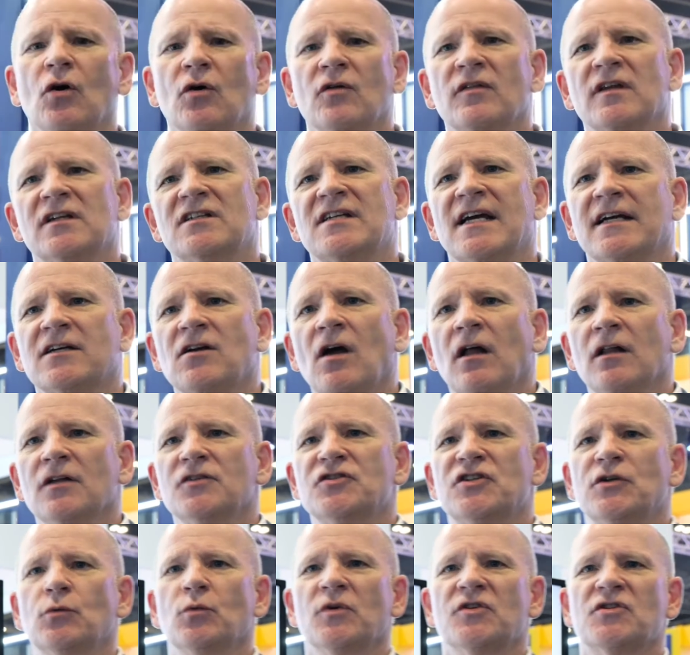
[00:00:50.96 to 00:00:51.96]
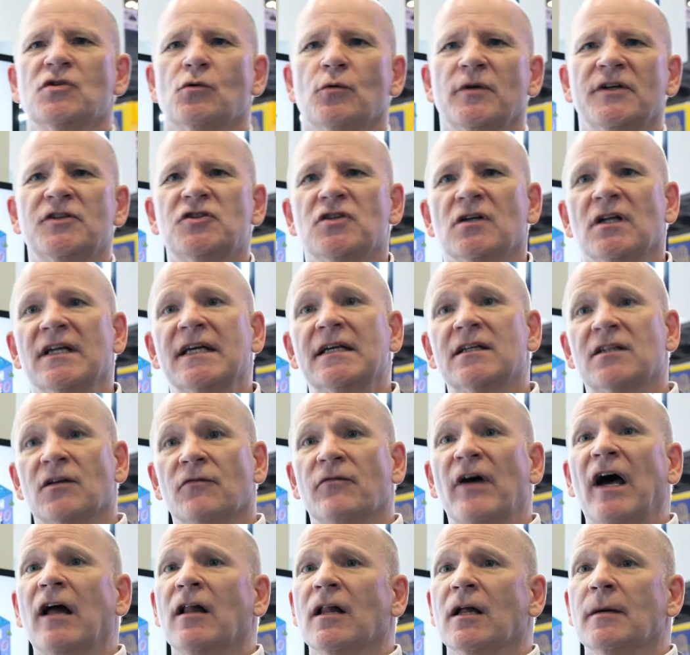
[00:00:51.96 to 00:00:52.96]
the technology was originally
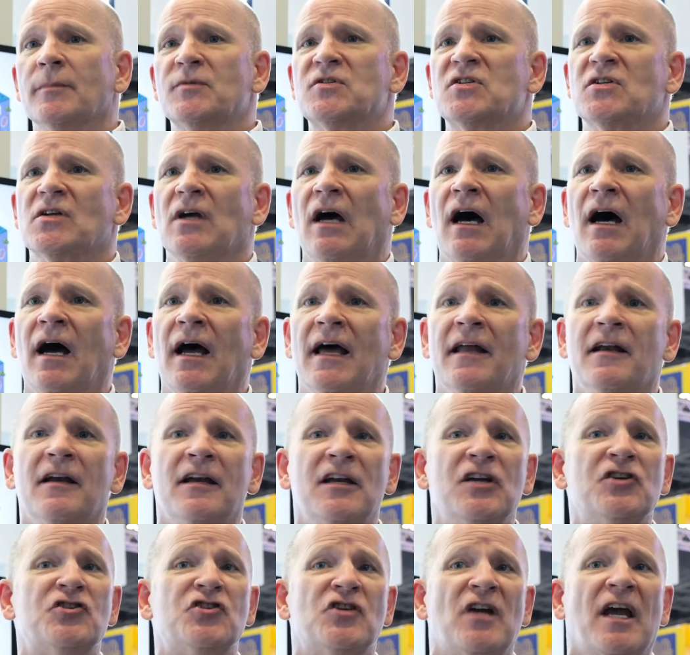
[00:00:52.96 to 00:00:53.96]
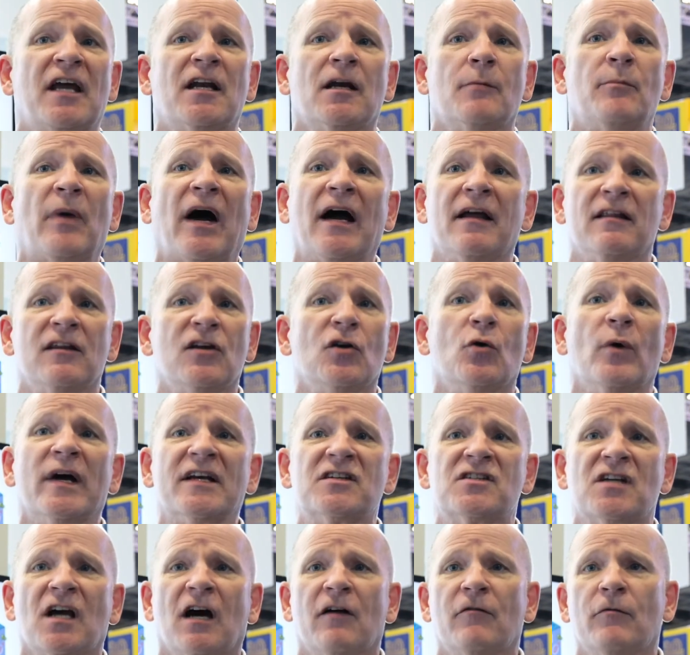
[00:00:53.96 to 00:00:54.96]
developed and initiated by the
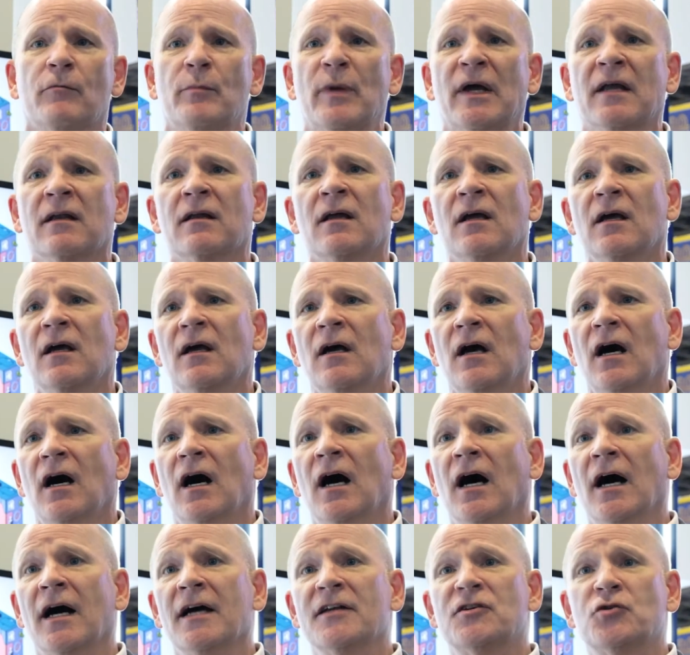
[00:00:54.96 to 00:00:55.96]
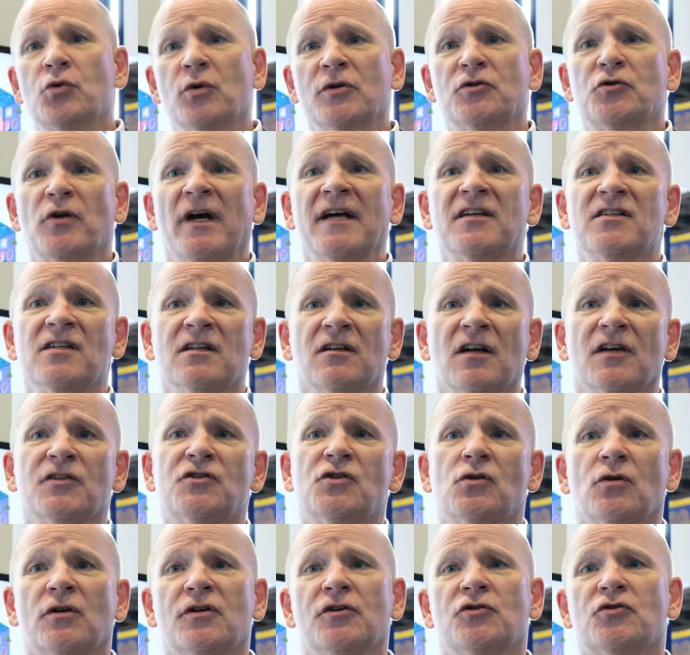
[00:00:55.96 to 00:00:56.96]
US government to address
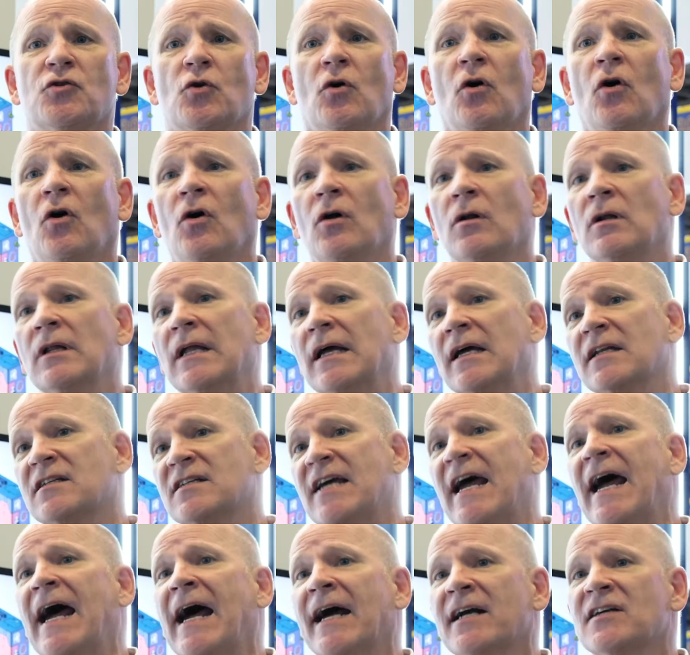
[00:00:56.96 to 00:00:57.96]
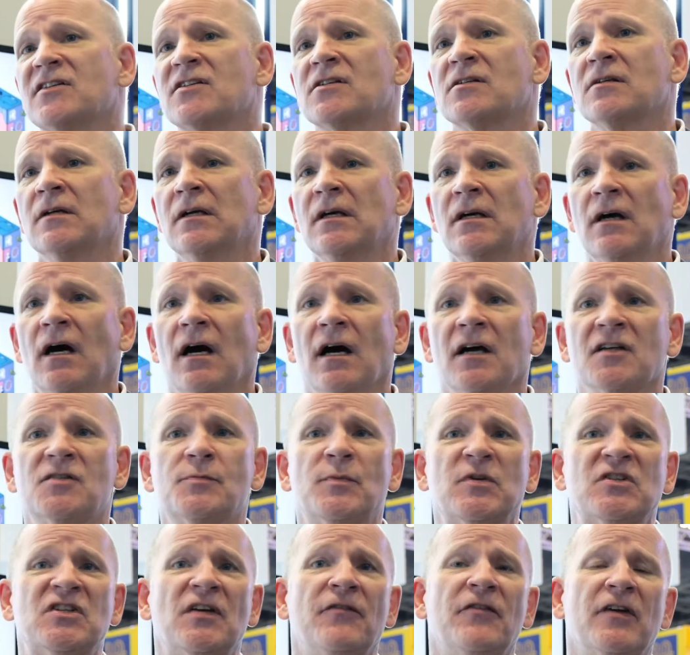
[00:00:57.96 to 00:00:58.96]
industrial control attacks,
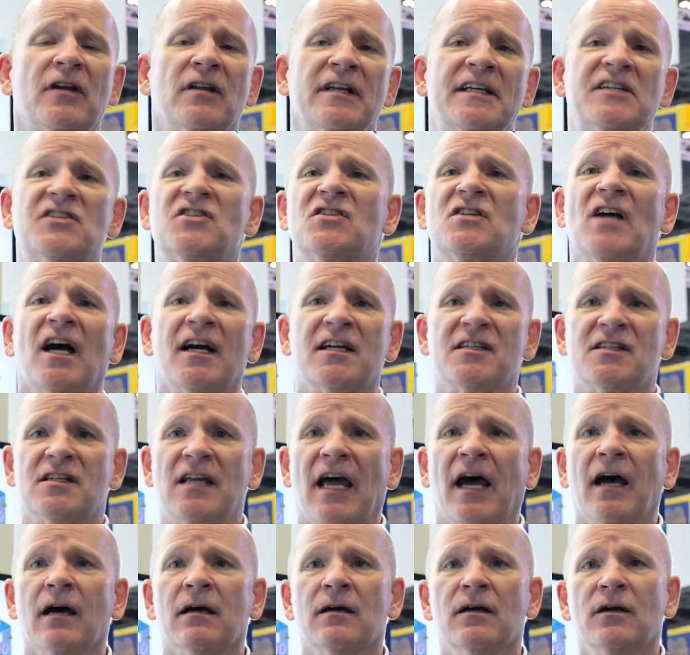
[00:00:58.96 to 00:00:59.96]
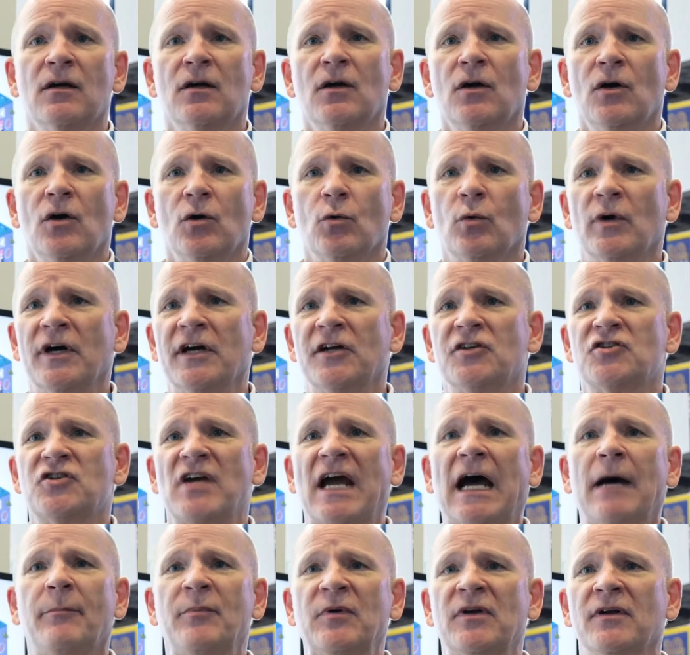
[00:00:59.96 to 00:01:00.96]
specifically Stuxnet, which
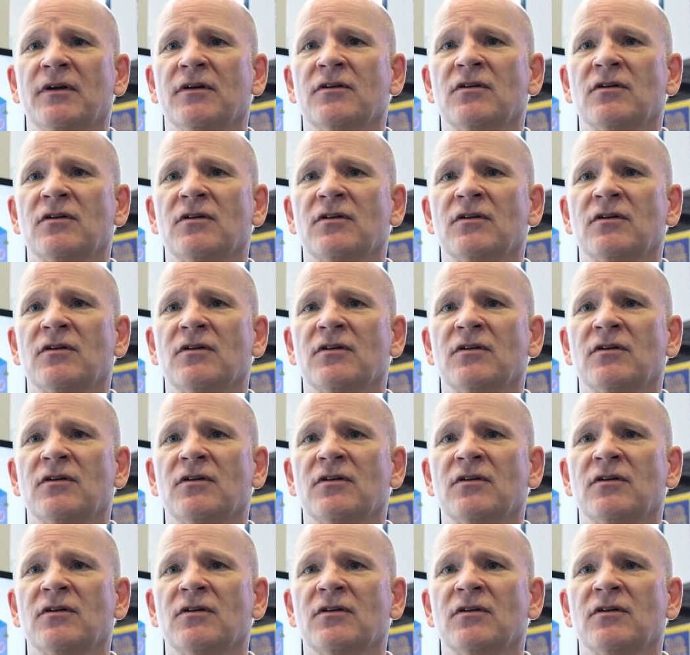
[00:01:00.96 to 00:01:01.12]
happened